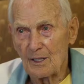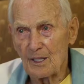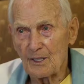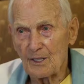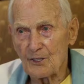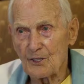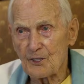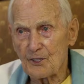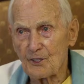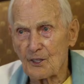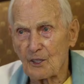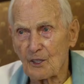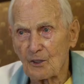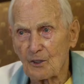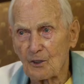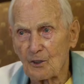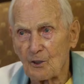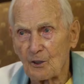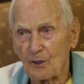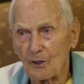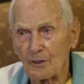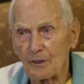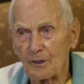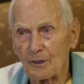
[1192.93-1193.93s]
they
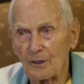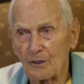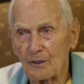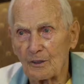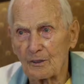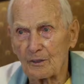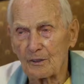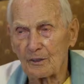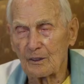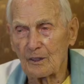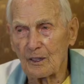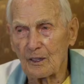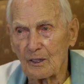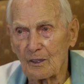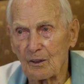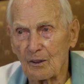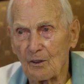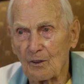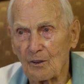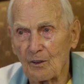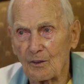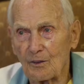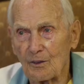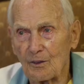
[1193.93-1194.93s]
snuck on there and got
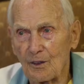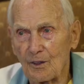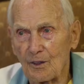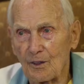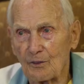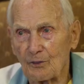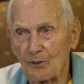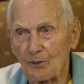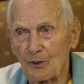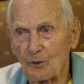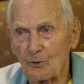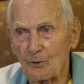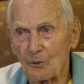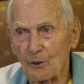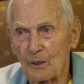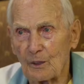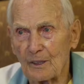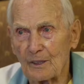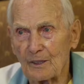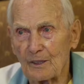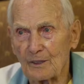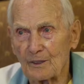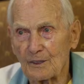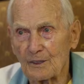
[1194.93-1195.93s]
on different
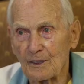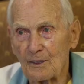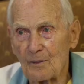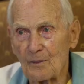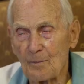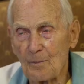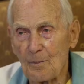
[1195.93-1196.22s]
ways.